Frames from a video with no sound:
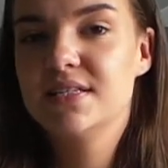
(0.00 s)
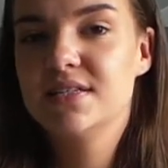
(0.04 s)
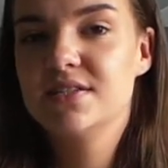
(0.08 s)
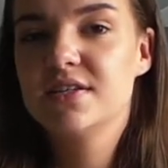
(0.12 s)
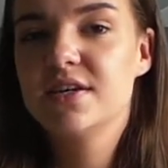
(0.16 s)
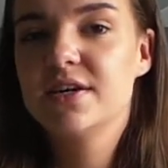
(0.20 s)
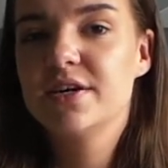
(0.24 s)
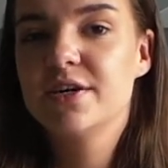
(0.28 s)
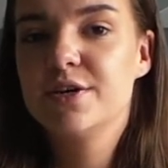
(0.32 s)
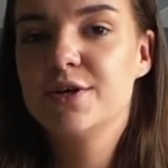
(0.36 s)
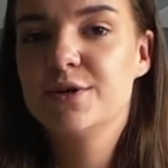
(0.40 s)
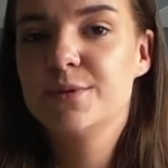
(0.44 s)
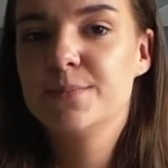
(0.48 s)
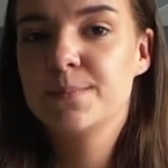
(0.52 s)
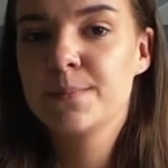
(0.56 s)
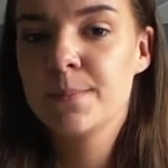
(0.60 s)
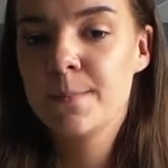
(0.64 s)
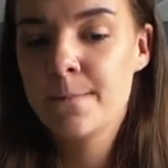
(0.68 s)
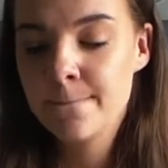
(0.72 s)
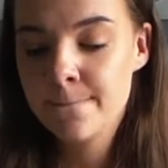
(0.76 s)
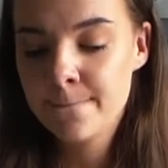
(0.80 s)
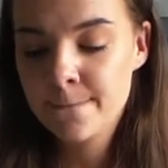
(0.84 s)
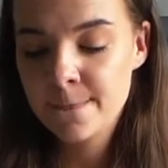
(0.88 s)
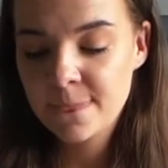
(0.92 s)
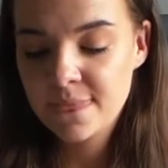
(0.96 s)
So
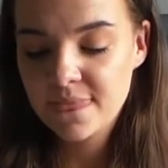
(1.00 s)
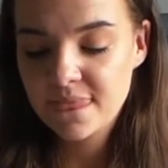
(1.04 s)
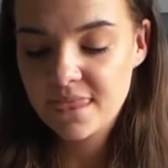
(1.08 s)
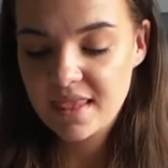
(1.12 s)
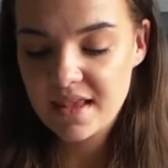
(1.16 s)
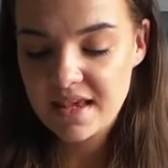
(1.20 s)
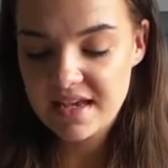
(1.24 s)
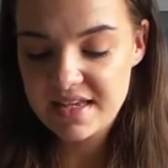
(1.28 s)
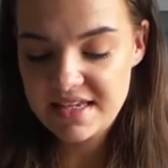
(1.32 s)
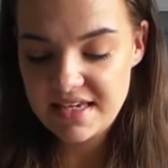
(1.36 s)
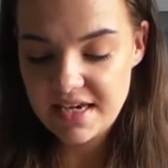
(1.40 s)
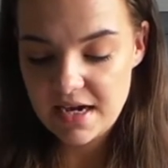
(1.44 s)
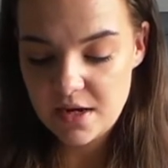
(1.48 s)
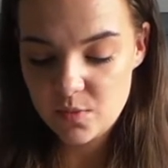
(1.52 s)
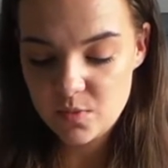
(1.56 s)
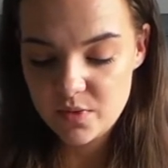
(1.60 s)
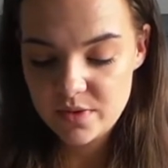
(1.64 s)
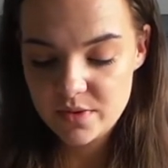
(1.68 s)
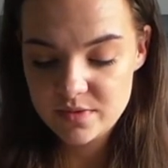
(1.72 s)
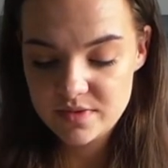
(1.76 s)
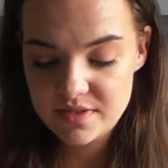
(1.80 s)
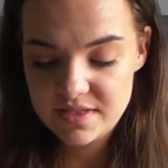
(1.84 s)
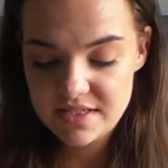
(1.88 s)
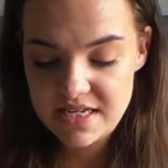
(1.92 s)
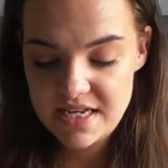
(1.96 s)
yeah,
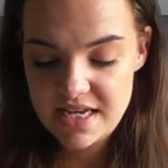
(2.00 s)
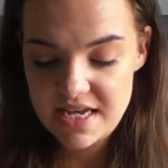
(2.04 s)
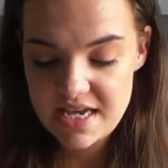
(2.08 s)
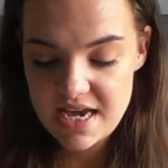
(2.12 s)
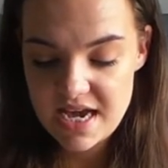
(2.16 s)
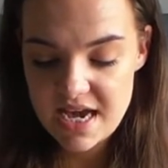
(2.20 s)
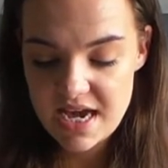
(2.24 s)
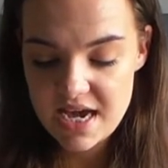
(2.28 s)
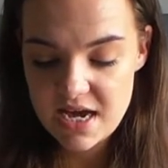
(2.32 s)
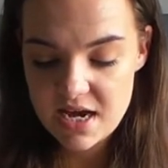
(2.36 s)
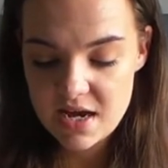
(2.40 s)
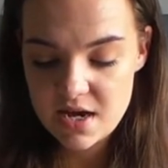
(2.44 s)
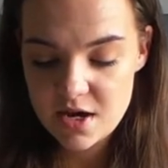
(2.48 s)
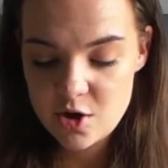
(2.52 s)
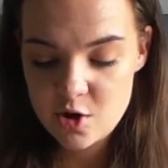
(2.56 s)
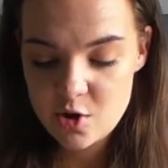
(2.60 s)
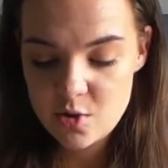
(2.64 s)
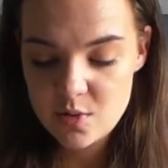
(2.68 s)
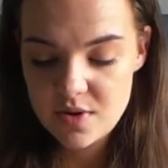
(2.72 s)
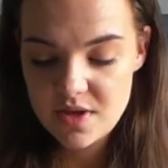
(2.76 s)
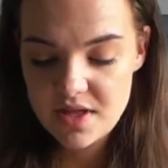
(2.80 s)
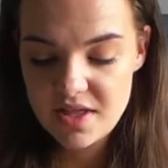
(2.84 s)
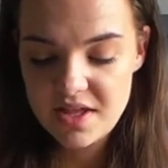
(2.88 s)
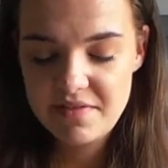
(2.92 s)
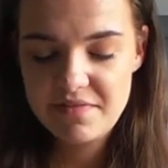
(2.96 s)
we'll see
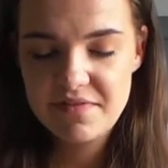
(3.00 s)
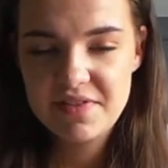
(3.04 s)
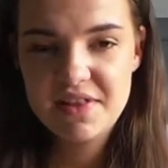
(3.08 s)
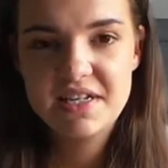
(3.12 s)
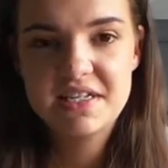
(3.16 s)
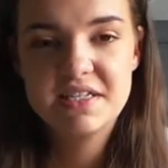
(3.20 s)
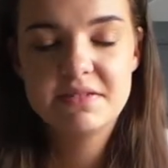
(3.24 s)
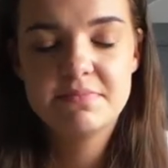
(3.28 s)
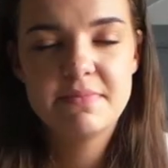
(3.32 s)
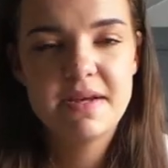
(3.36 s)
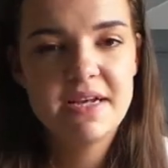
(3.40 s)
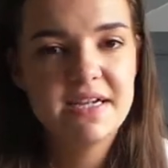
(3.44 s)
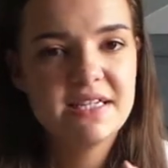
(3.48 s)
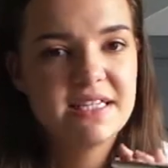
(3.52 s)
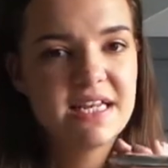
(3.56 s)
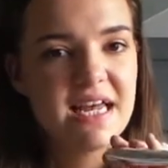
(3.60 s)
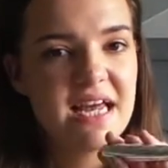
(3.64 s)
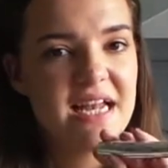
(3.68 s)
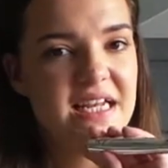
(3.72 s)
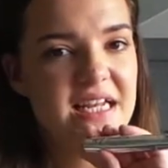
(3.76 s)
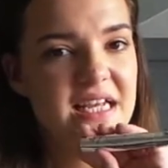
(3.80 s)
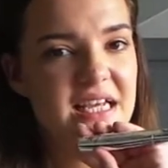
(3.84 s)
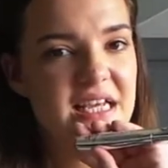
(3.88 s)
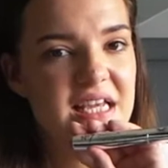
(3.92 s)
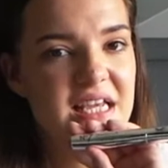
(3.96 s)
if this makes
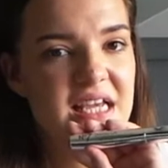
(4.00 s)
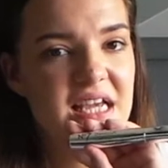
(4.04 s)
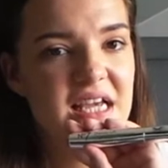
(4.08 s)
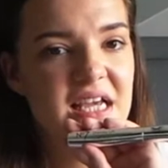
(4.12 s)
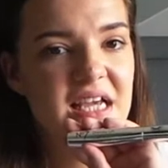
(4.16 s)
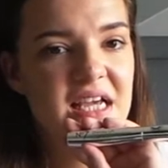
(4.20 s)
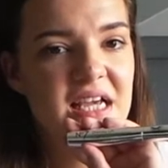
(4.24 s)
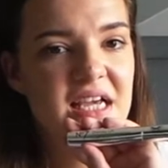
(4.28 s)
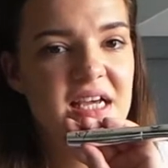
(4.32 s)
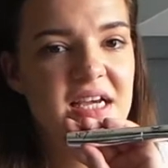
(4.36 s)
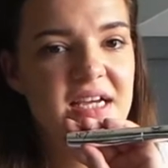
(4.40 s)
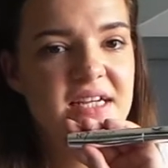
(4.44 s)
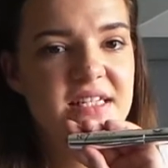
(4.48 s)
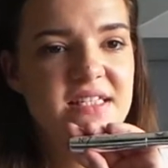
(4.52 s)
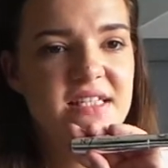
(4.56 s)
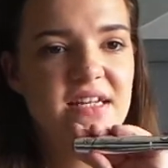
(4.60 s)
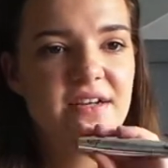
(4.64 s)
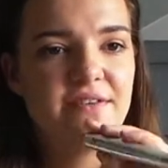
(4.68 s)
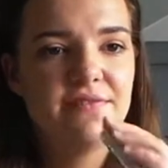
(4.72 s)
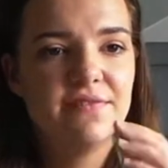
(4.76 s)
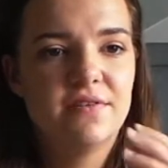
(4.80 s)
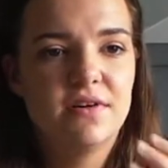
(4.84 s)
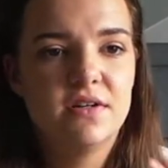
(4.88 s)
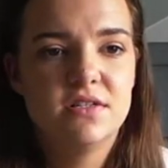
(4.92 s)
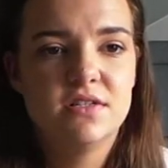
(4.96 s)
any
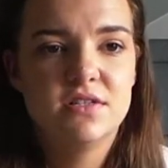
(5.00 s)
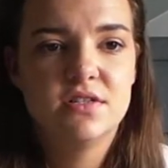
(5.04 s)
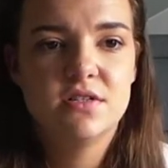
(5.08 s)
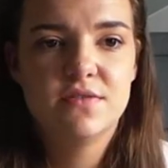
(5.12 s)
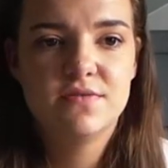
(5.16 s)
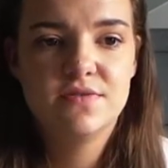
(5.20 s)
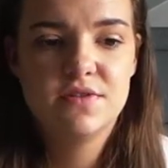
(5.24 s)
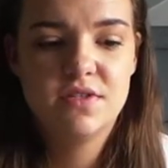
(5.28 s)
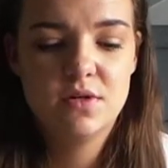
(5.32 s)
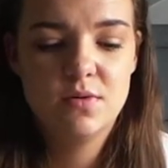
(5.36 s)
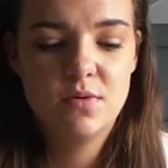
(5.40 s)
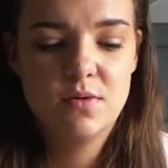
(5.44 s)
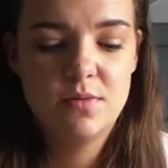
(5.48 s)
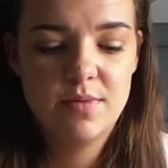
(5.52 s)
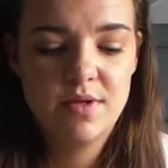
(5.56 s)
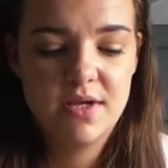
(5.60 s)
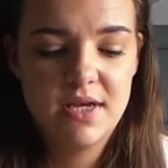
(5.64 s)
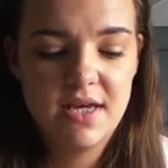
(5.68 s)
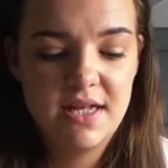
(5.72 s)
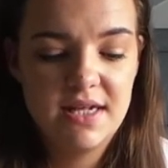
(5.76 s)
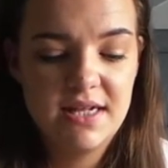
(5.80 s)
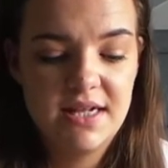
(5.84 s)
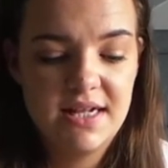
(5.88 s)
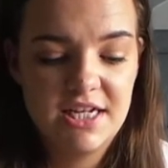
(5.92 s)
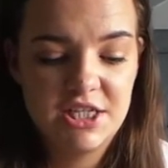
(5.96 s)
difference. Obviously I won't be
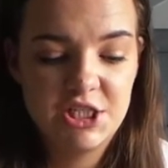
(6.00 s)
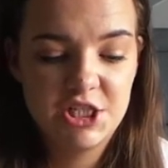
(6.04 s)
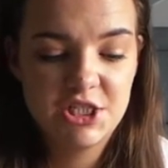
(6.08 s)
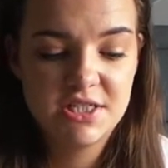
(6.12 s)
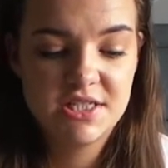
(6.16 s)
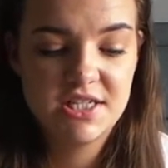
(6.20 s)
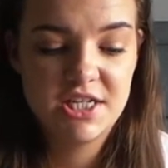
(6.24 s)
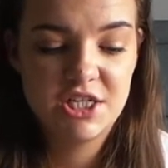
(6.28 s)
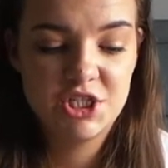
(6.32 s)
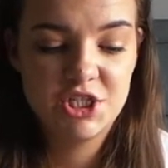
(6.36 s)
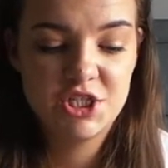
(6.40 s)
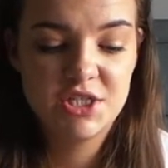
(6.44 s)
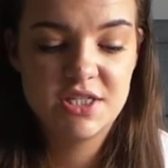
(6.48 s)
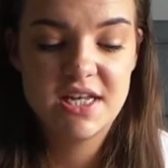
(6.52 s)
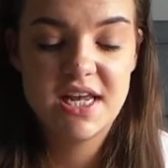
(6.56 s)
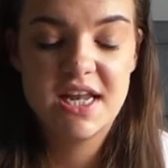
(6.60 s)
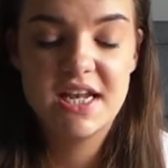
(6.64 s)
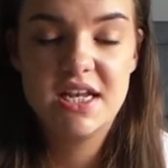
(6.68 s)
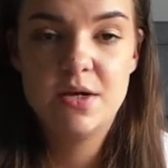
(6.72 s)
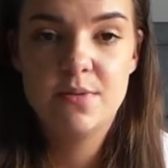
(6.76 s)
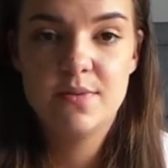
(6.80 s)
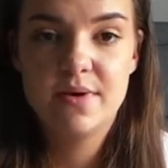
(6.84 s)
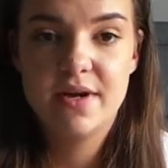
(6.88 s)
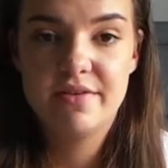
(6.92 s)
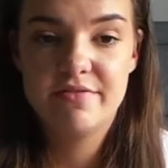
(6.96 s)
getting lash extensions
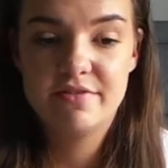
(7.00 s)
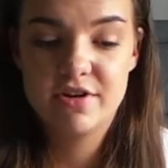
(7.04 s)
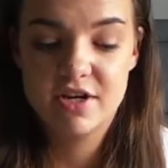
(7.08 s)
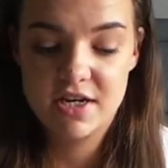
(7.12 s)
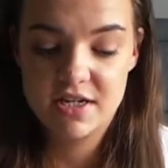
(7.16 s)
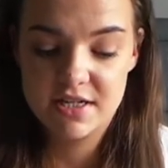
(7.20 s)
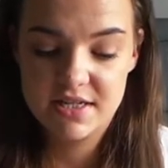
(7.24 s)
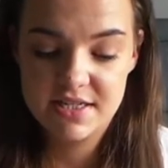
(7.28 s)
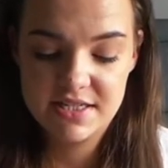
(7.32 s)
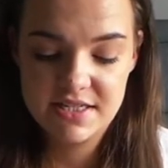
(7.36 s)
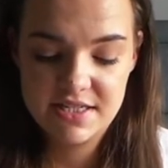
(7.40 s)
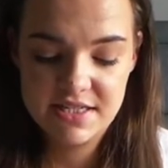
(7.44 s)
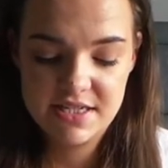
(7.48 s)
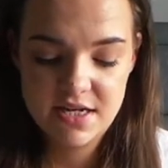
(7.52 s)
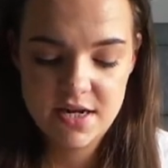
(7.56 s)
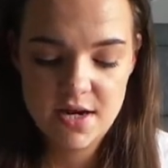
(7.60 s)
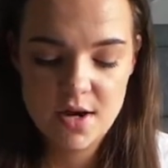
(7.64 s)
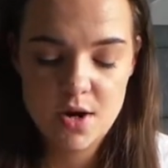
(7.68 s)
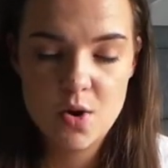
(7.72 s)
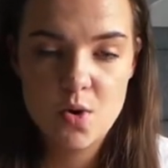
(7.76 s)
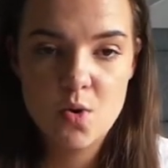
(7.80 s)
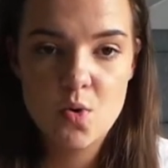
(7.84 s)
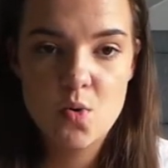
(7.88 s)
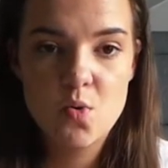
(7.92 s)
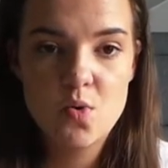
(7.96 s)
anyway regardless
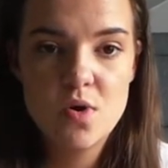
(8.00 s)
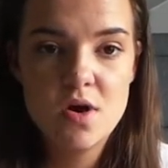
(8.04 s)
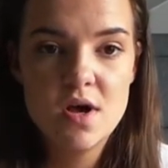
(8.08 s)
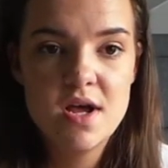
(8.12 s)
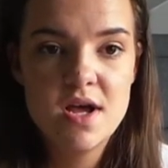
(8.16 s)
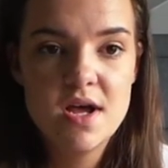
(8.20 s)
till